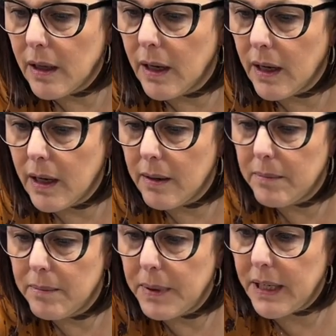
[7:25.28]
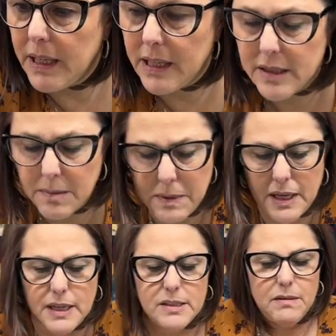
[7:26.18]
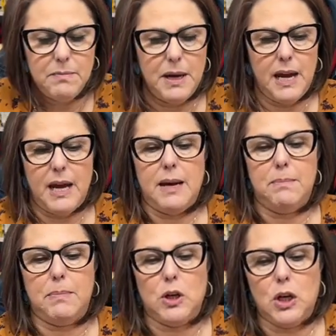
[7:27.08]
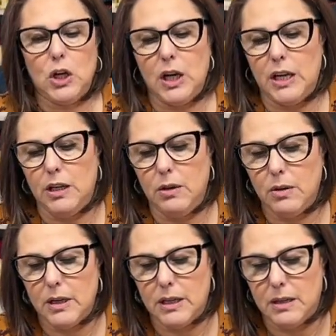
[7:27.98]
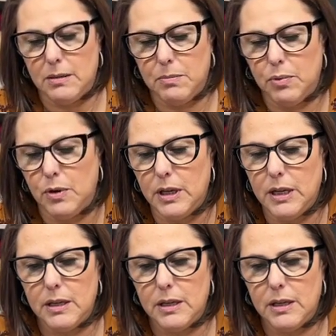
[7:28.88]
Um, but it is a piece of paper and you can put it,